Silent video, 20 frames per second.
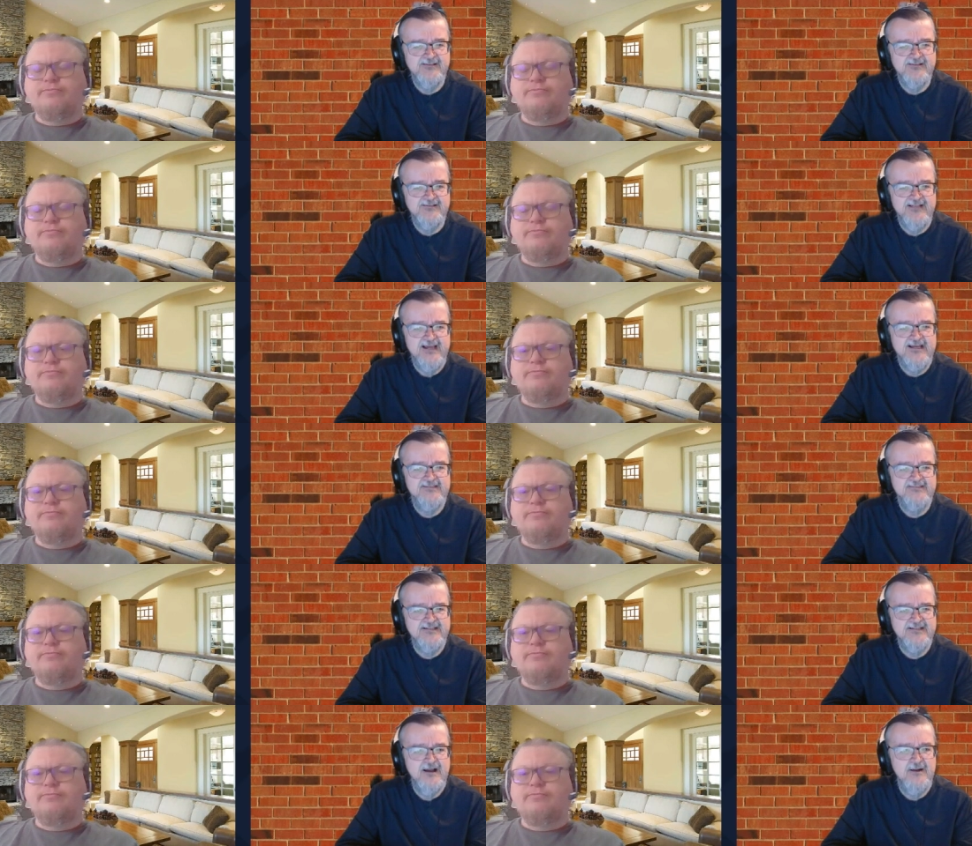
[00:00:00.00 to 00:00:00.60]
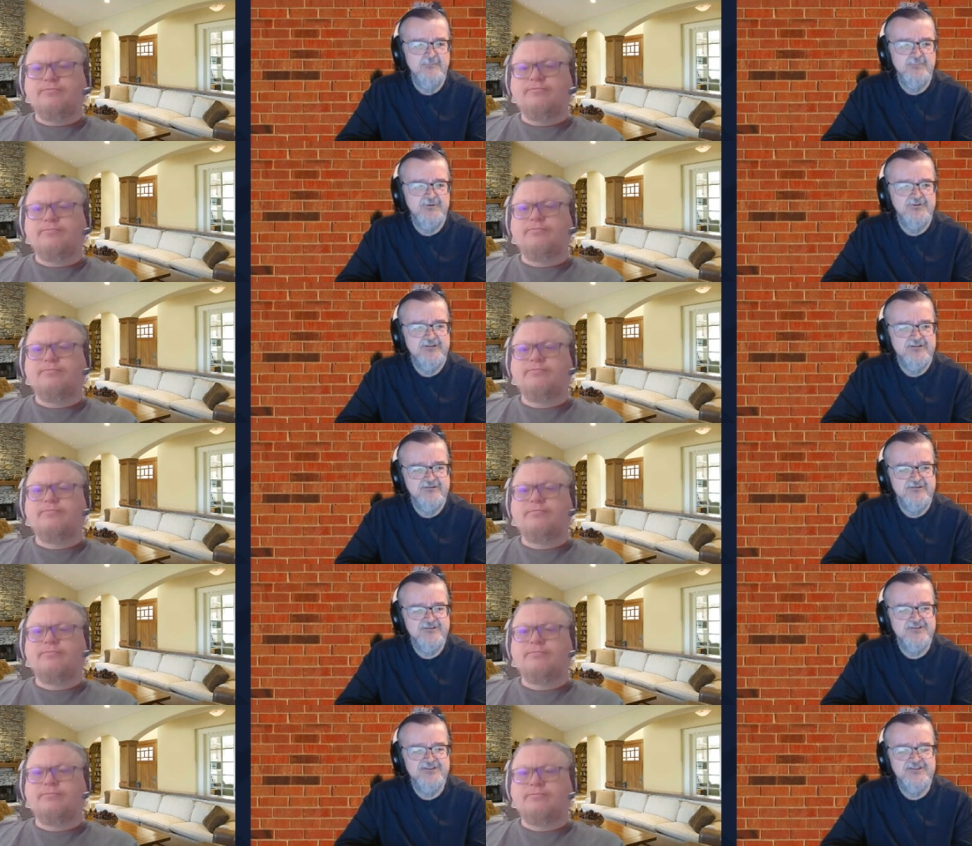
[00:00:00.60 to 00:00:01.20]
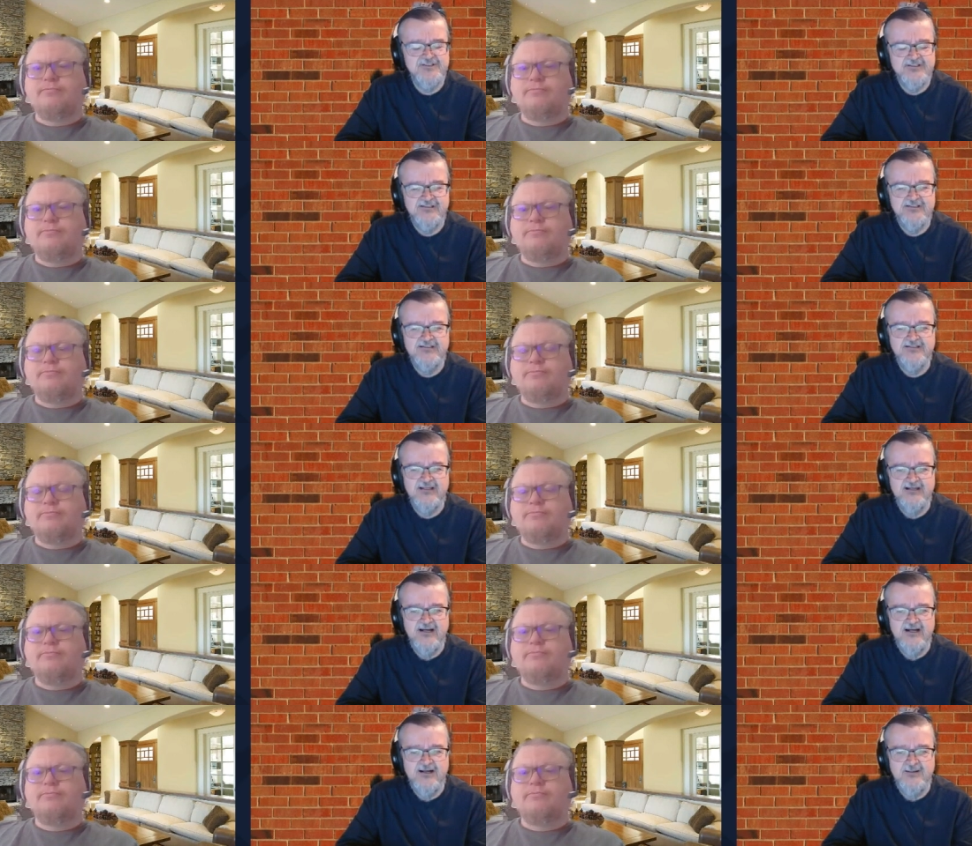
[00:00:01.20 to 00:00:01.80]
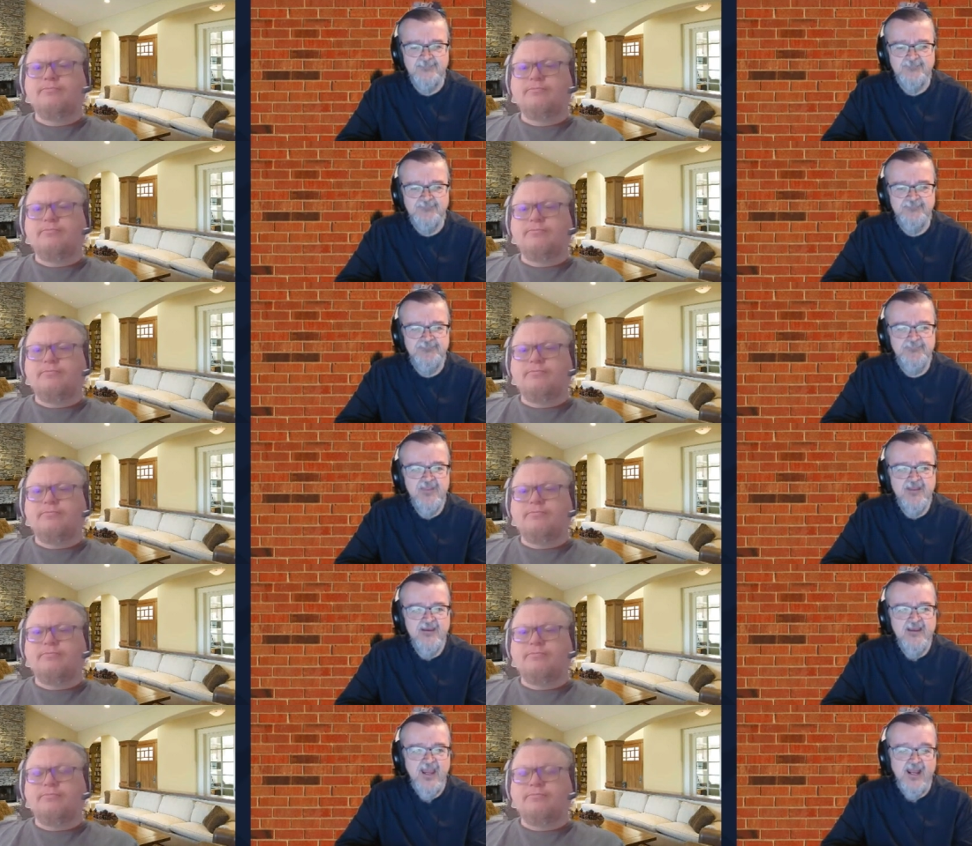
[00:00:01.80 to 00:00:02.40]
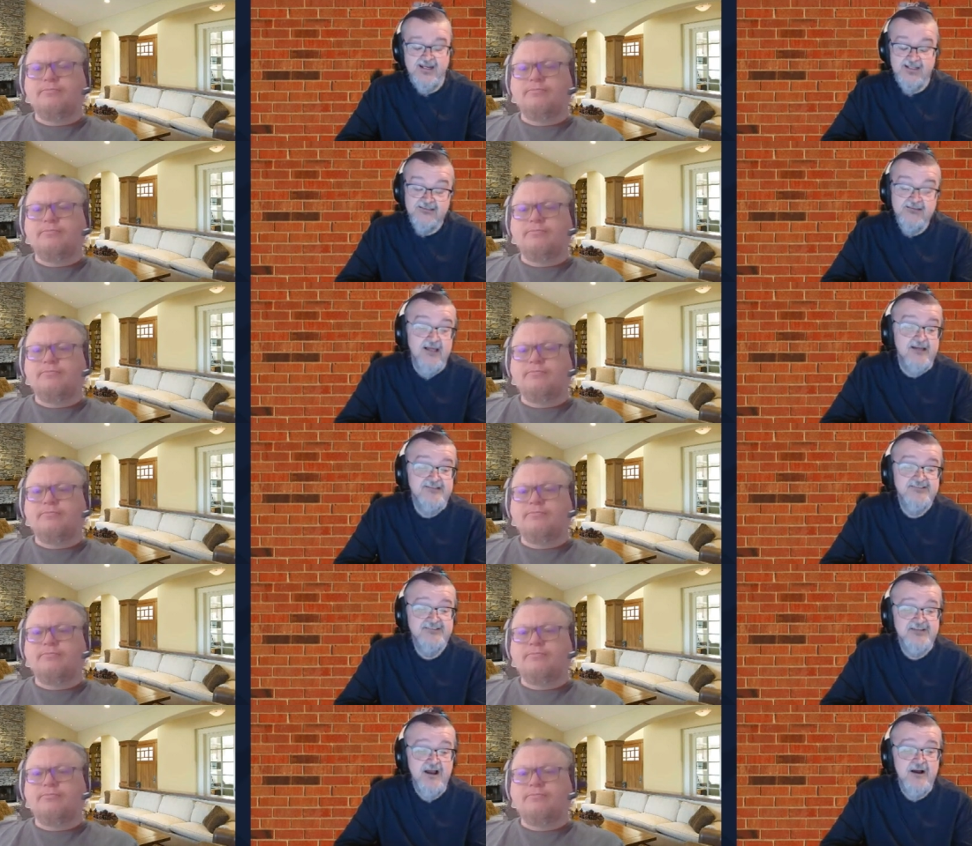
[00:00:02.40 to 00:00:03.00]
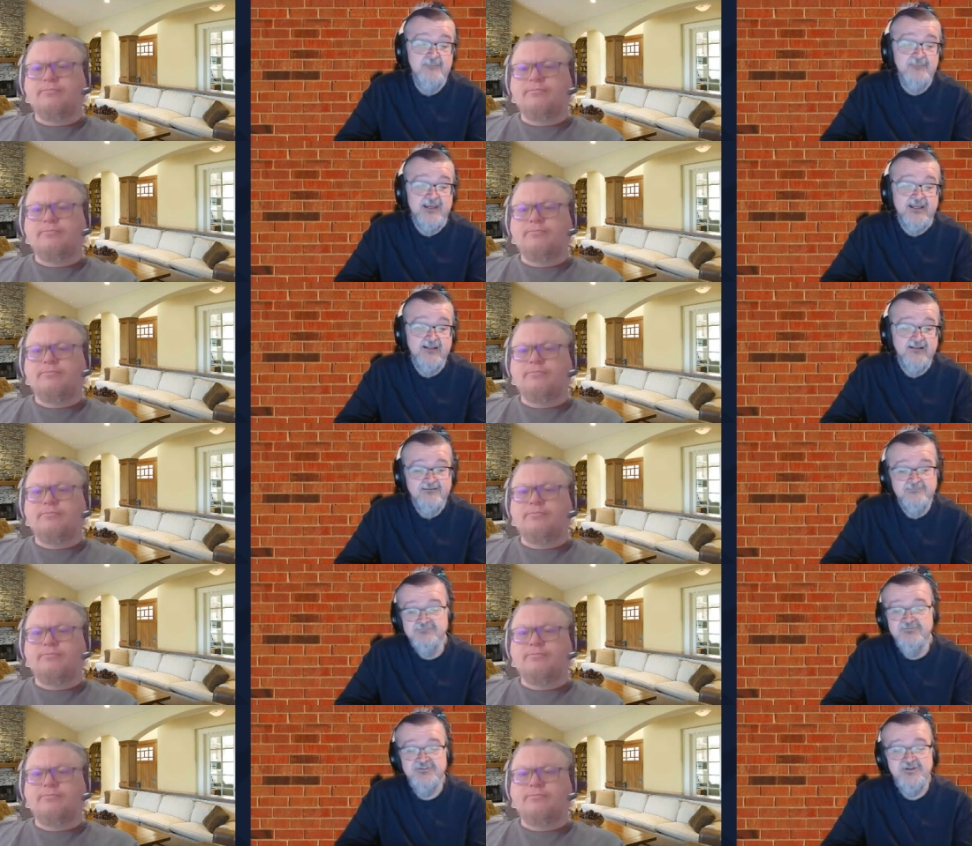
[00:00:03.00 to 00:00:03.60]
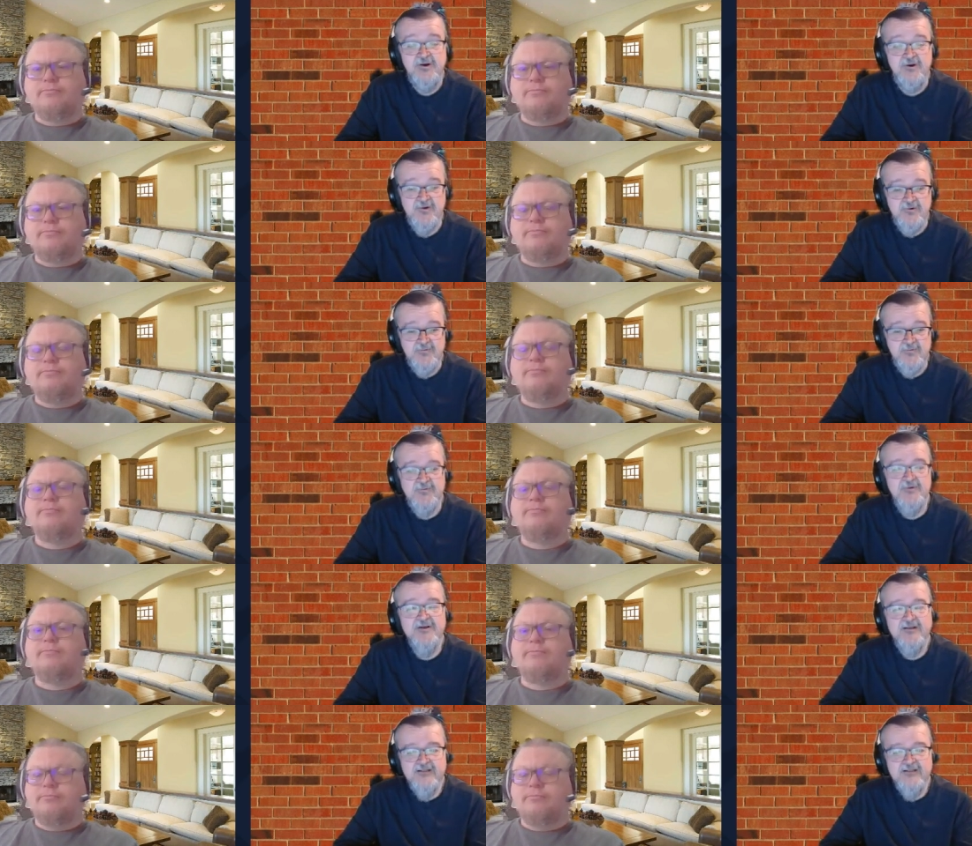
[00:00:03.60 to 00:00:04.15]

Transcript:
Speaker 1: the last couple years and um and he likes coming, so